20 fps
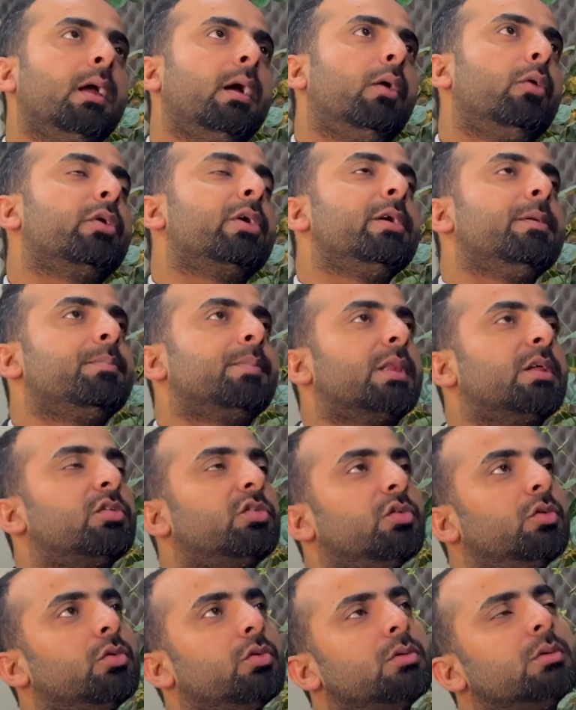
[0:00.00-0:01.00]
Okay,
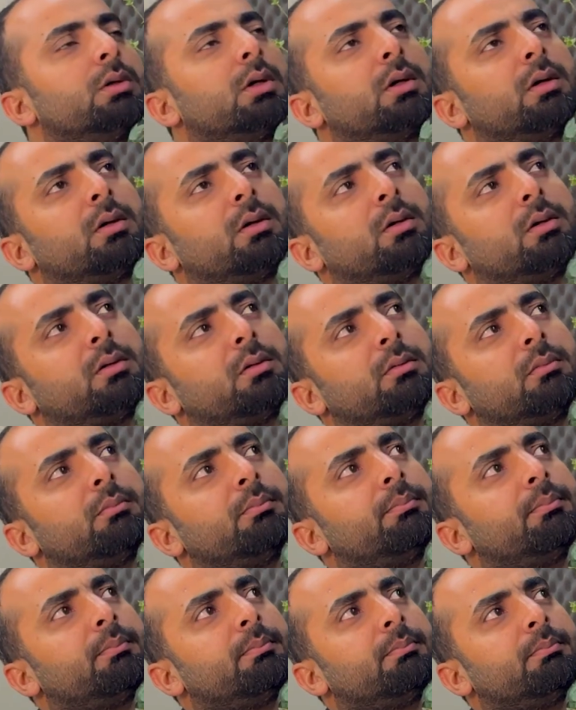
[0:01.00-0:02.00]
so
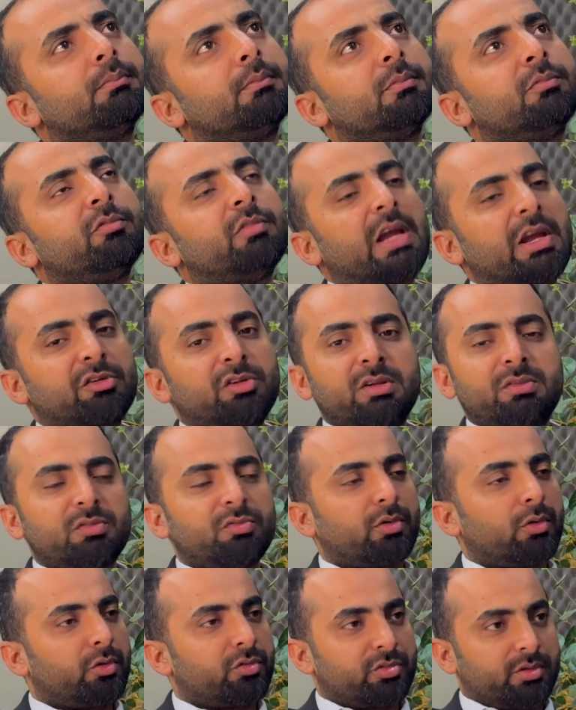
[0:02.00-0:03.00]
actually we
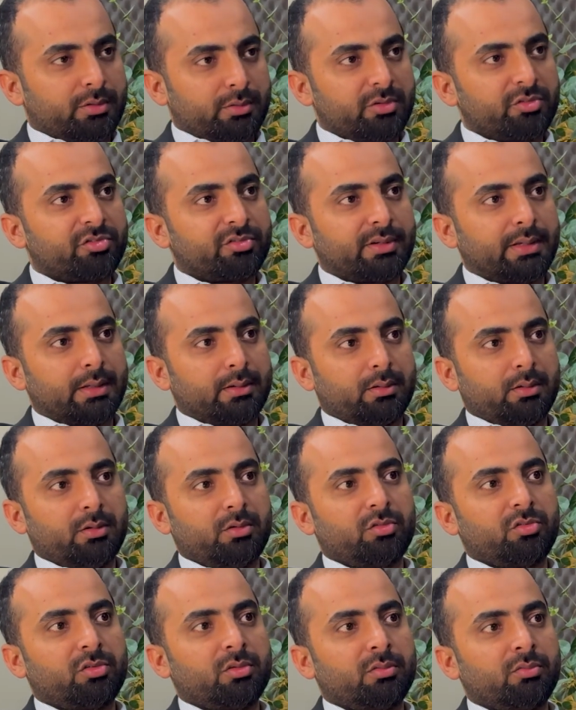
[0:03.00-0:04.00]
follow certain
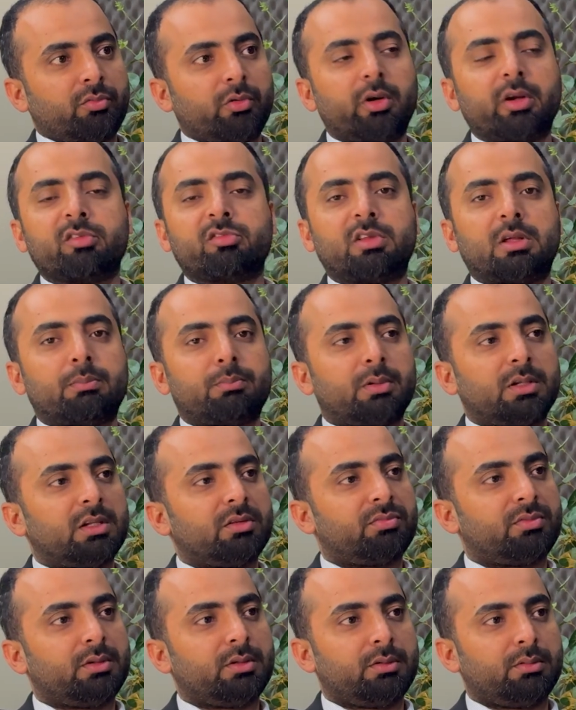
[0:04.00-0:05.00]
standards. For example,
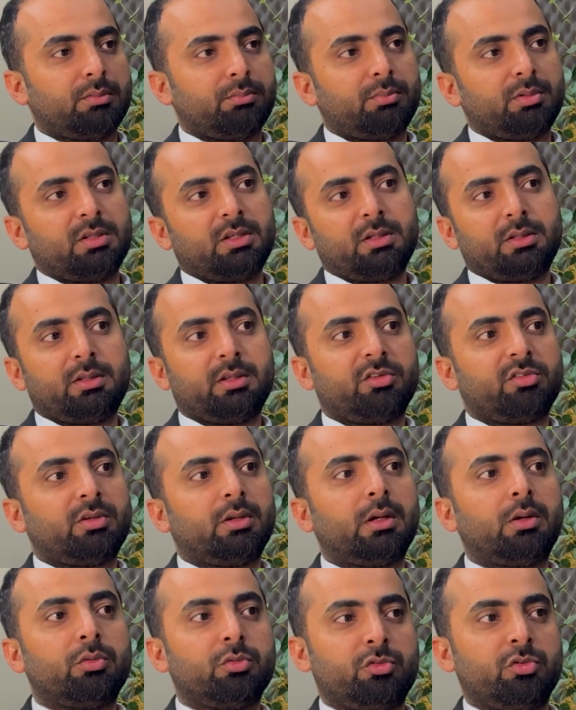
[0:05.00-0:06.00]
if there's
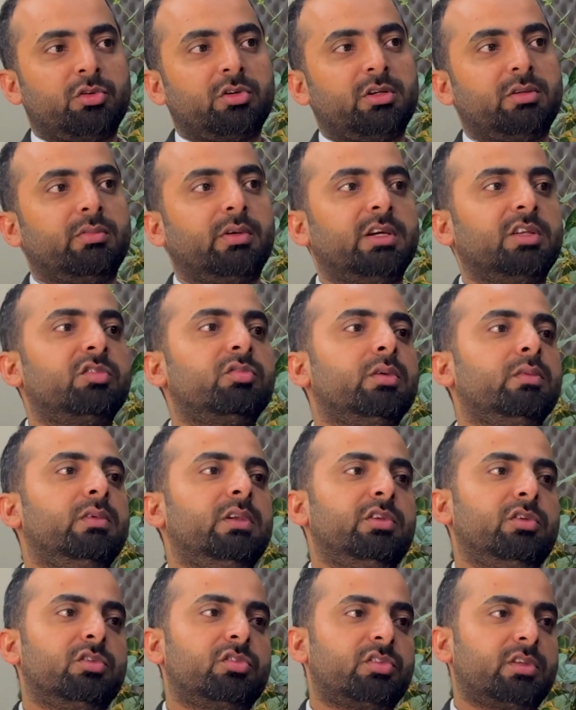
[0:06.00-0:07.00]
an outdoor device, we
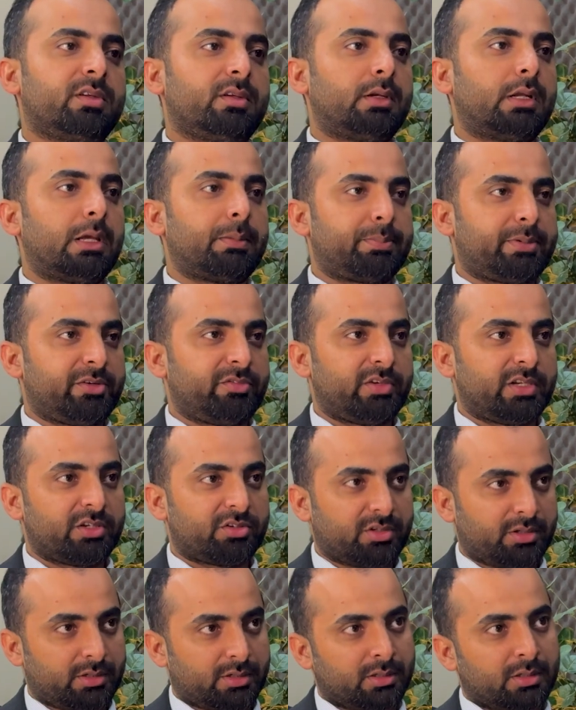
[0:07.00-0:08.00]
will use certain IP
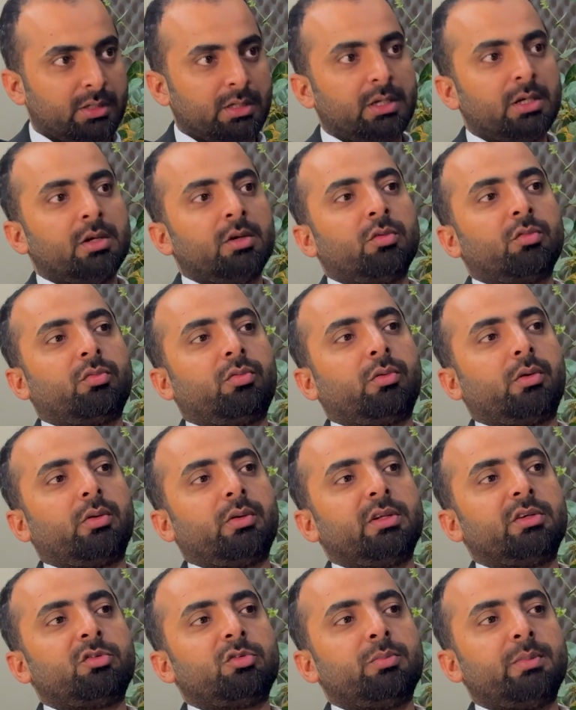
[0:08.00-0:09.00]
rating for
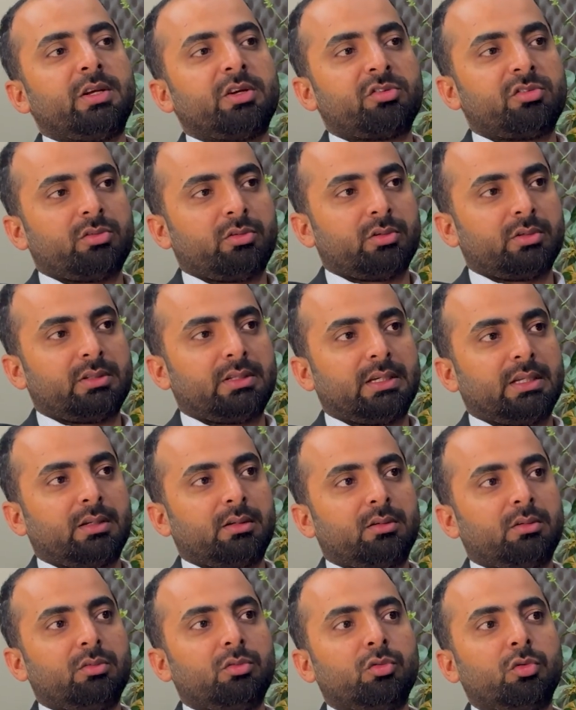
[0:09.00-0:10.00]
it to make sure
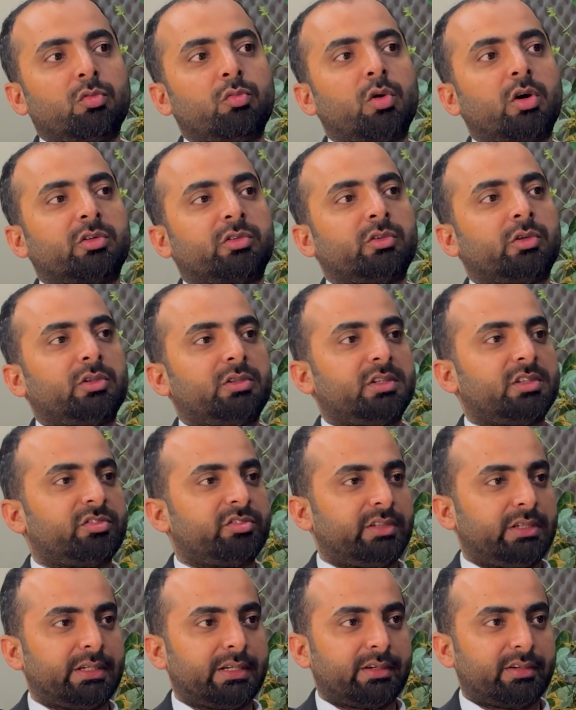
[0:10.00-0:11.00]
that no water or
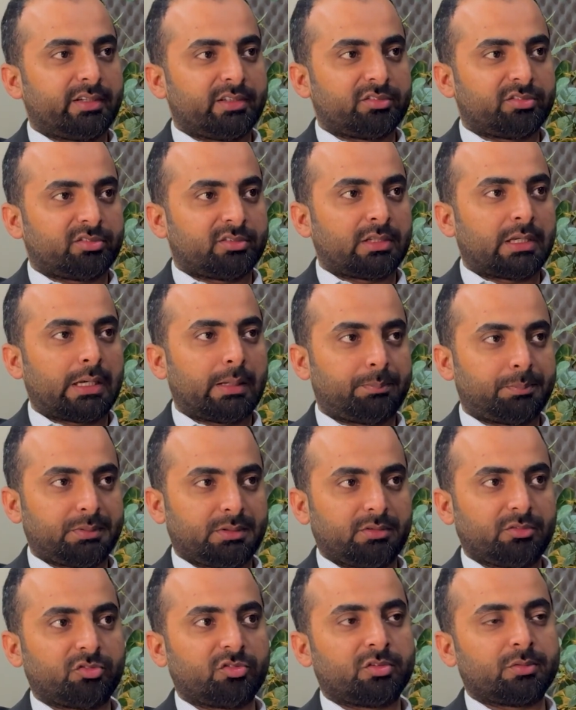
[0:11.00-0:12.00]
dust ingress
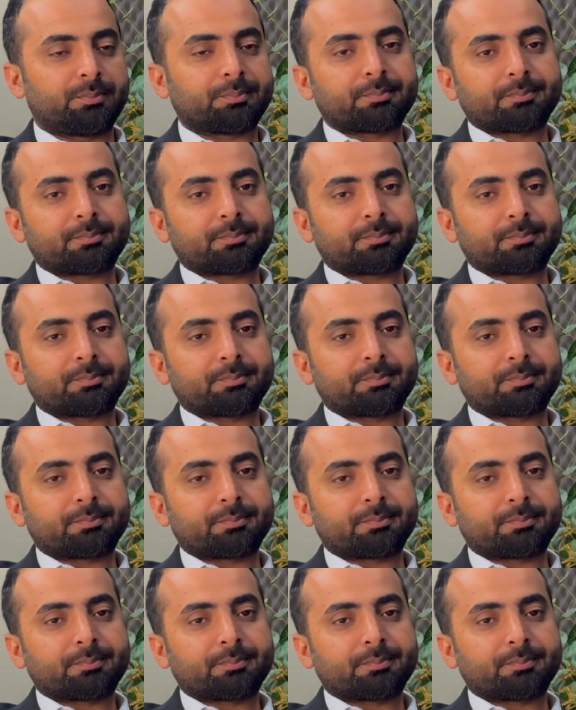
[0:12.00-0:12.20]
happens.